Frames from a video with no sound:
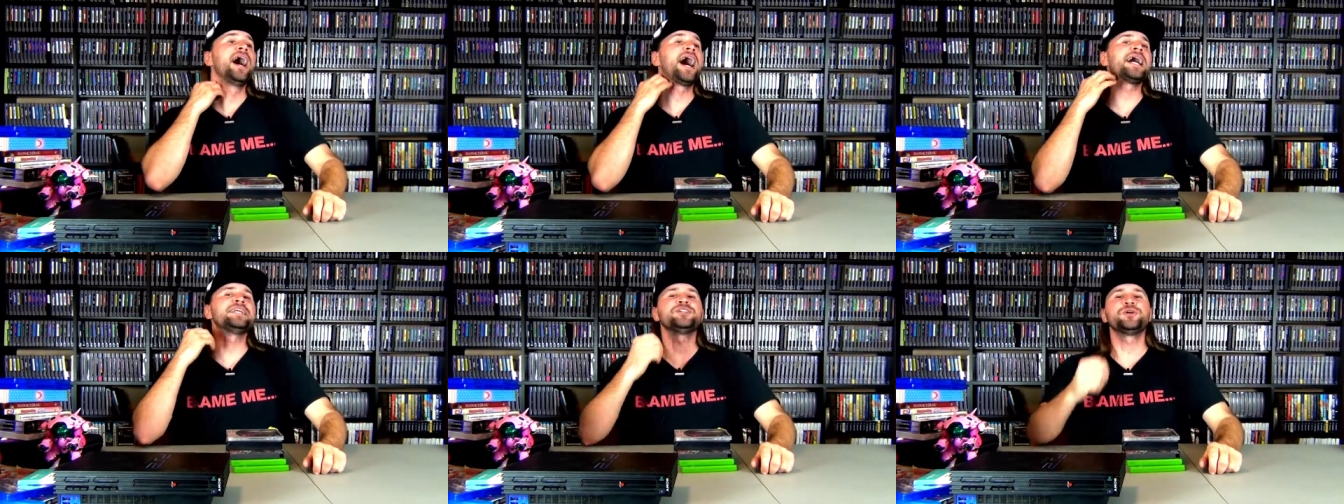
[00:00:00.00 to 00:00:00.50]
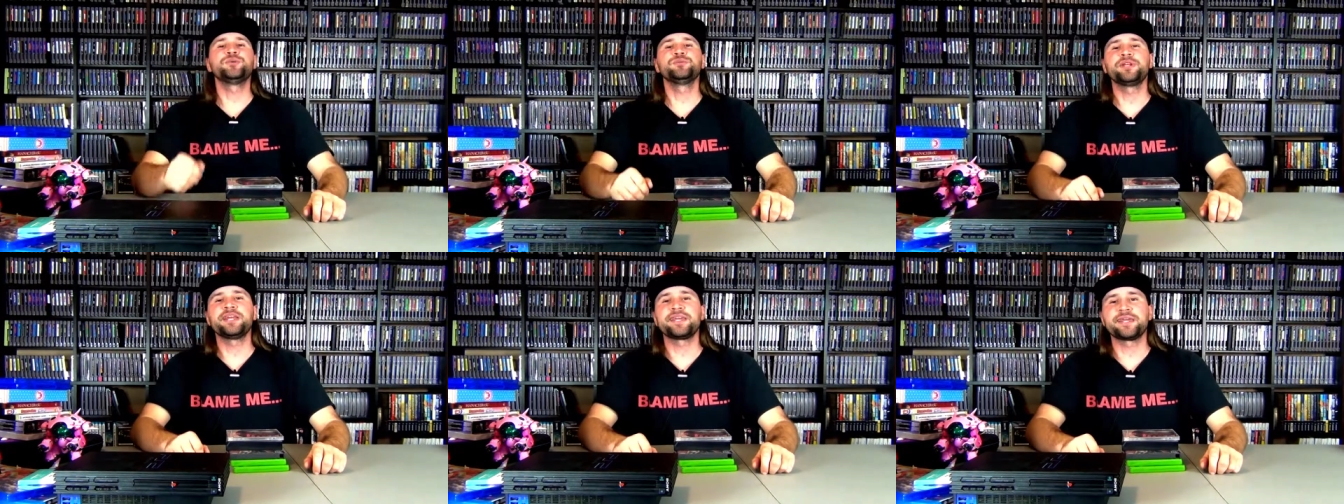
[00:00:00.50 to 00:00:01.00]
I don't
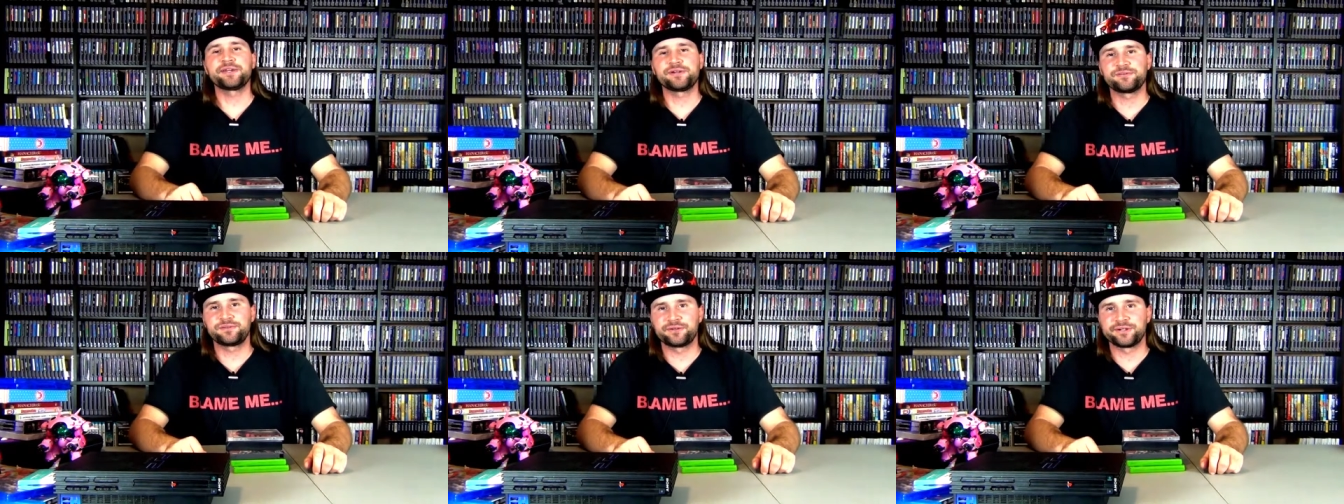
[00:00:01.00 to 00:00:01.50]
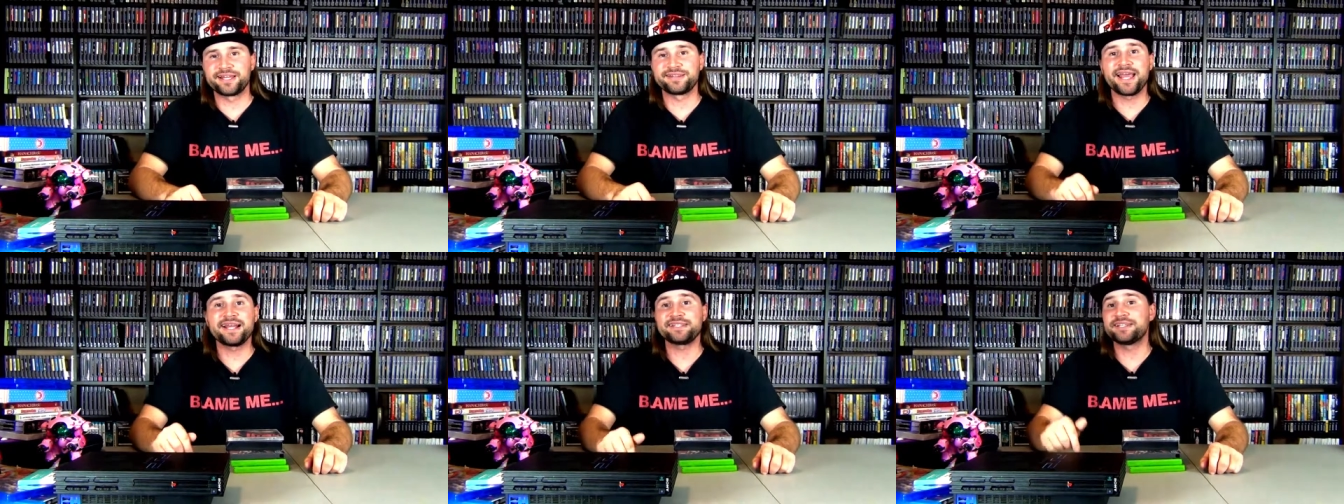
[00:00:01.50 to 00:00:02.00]
really care for, and
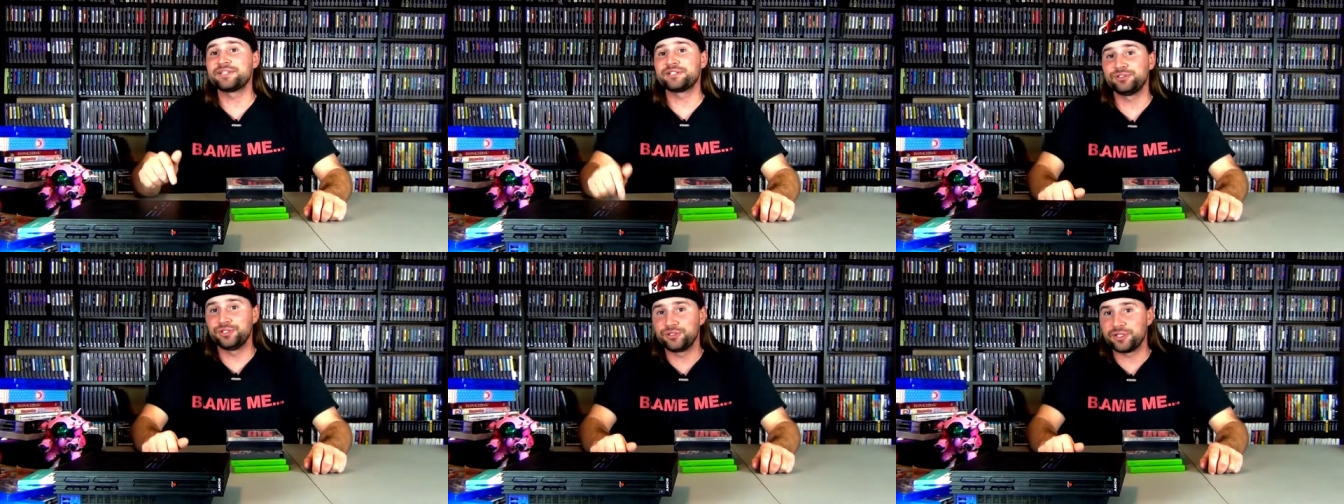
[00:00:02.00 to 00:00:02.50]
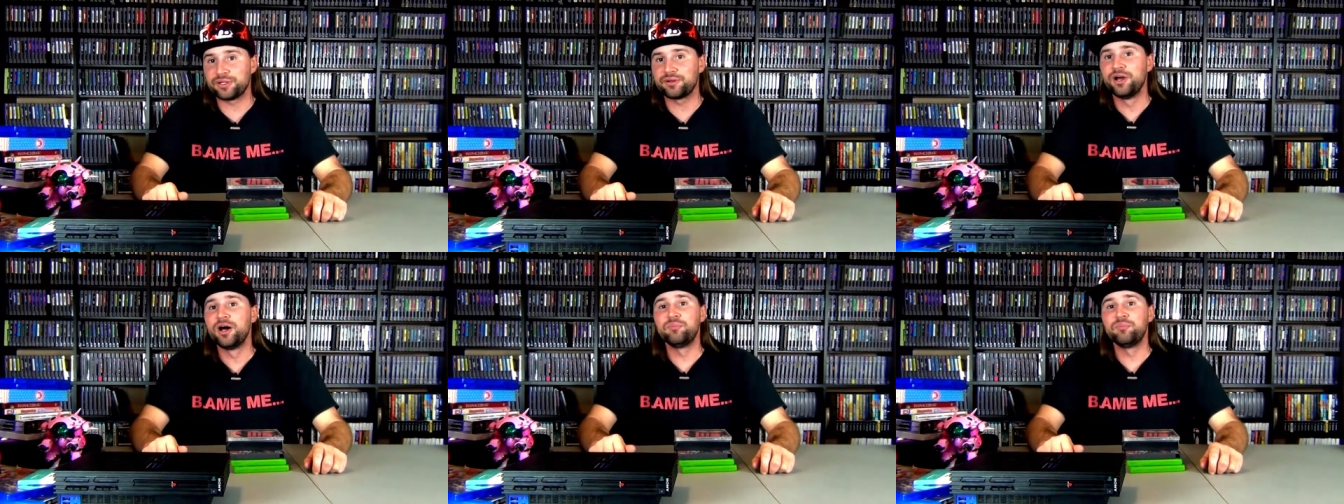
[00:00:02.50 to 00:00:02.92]
that's including